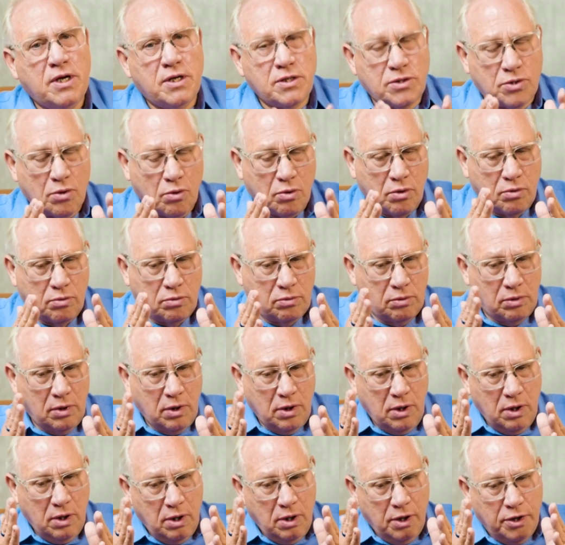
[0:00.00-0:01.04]
So
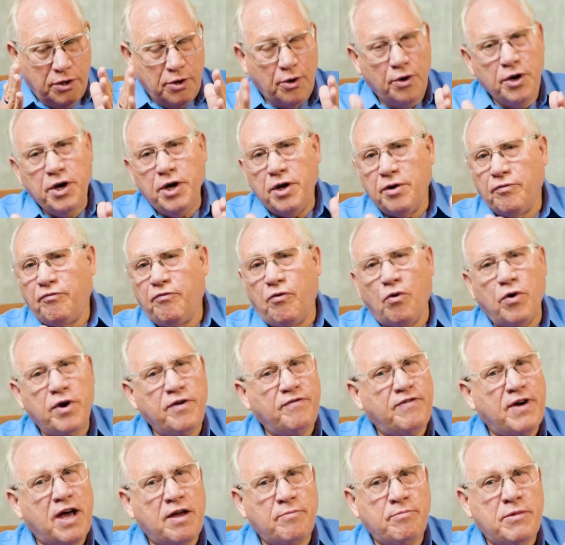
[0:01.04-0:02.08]
30 to
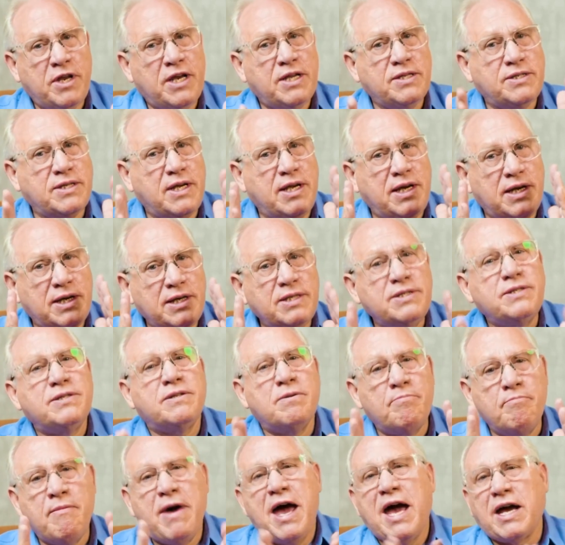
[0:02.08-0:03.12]
45 minutes is
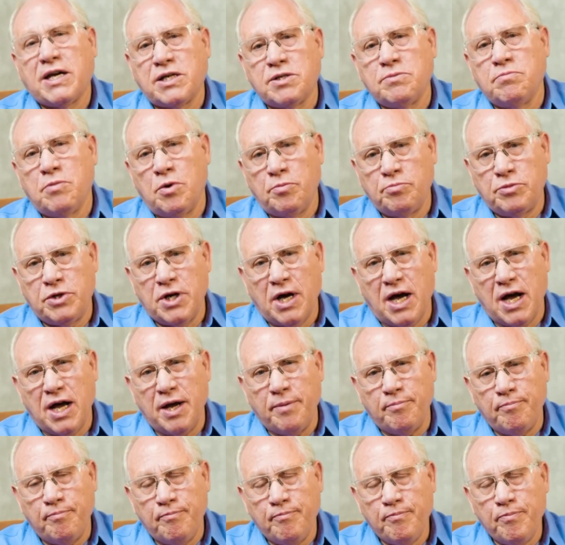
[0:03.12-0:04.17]
the maximum
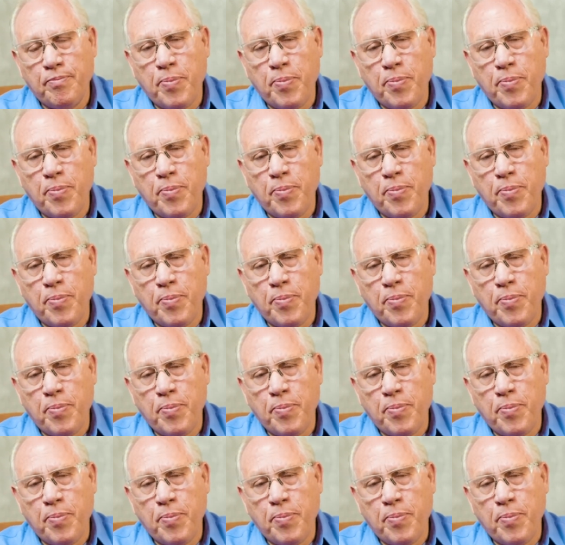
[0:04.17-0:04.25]
time.